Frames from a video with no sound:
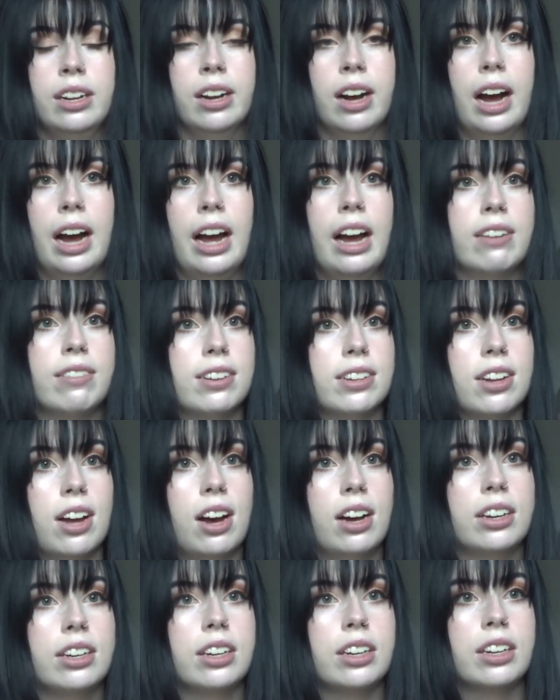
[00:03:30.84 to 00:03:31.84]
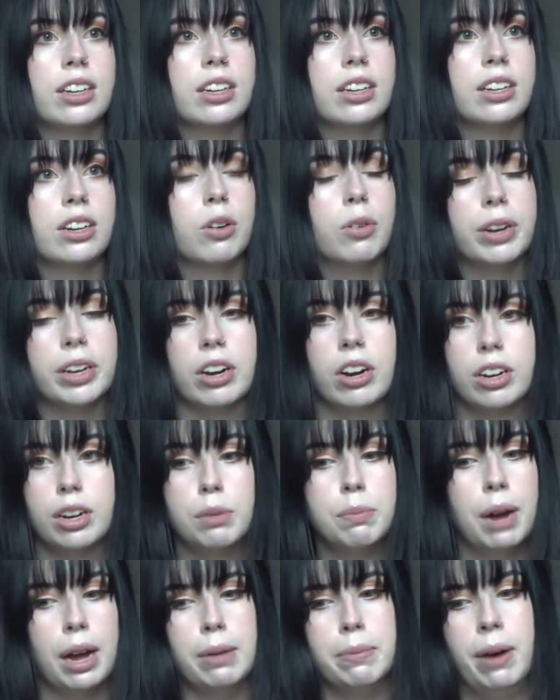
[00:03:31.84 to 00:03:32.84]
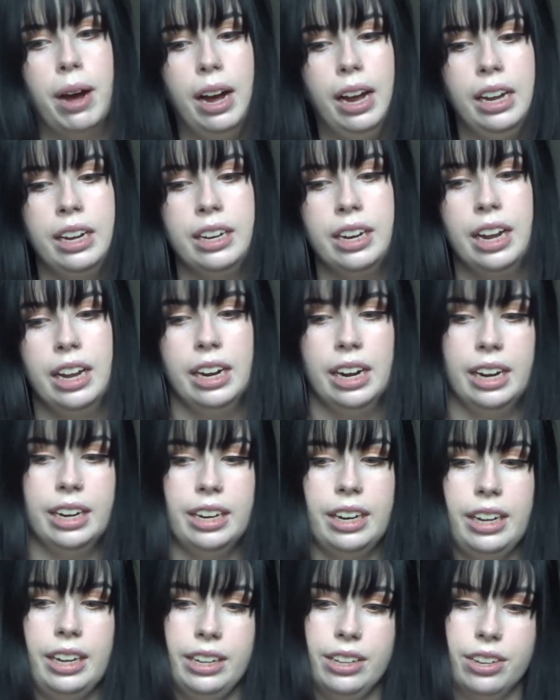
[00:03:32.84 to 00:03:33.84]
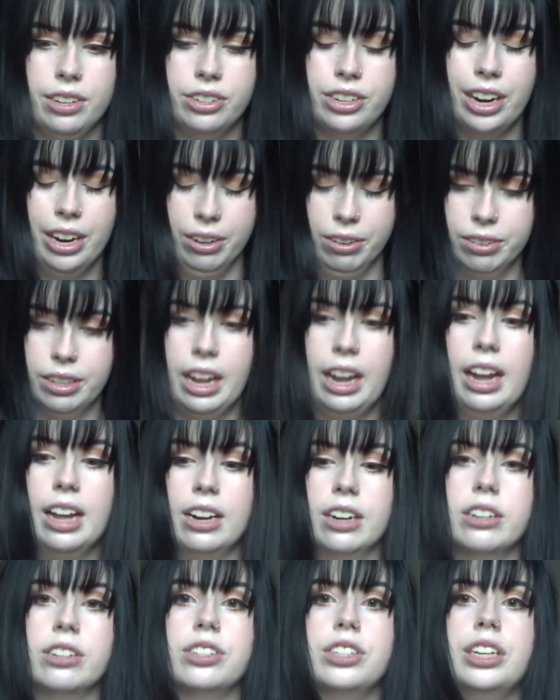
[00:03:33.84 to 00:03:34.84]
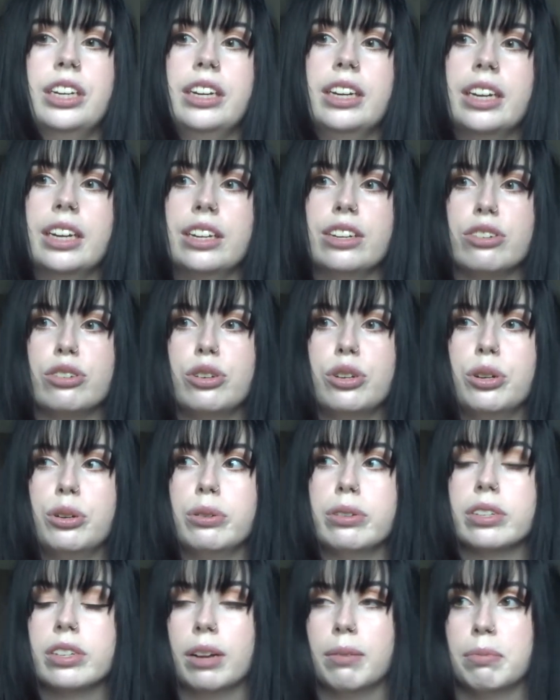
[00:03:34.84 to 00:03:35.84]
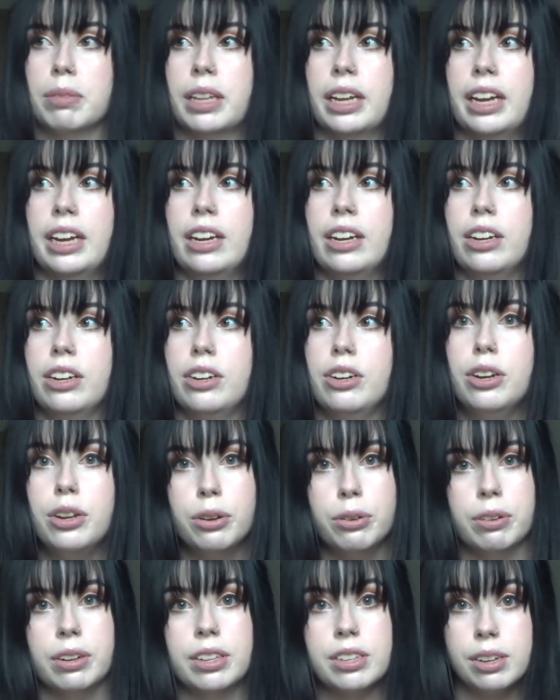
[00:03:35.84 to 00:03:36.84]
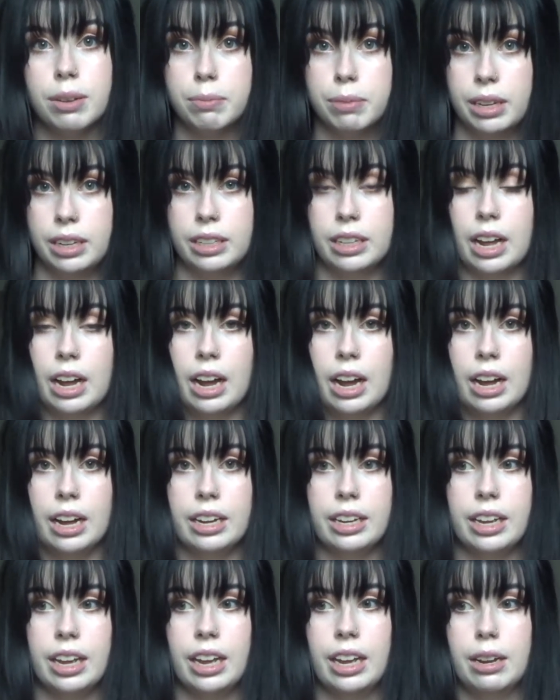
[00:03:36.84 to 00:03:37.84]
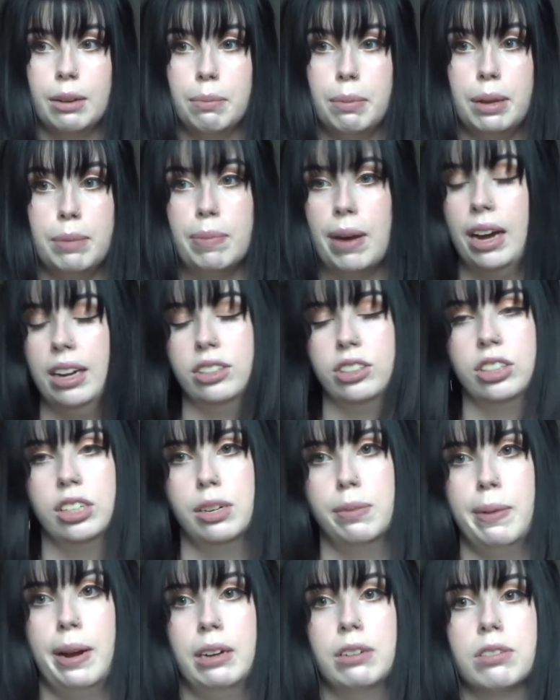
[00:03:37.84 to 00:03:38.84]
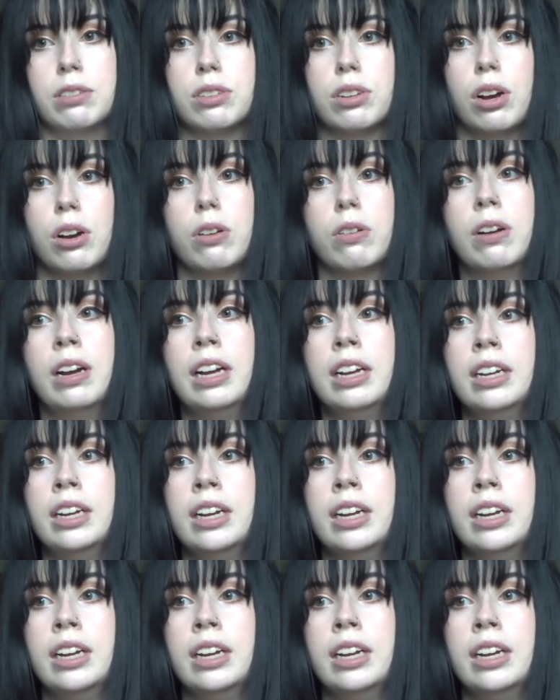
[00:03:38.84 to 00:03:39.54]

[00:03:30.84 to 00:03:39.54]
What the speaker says: I have a lot going on in my mind and I need to channel that energy into something new and something that I can be passionate about. So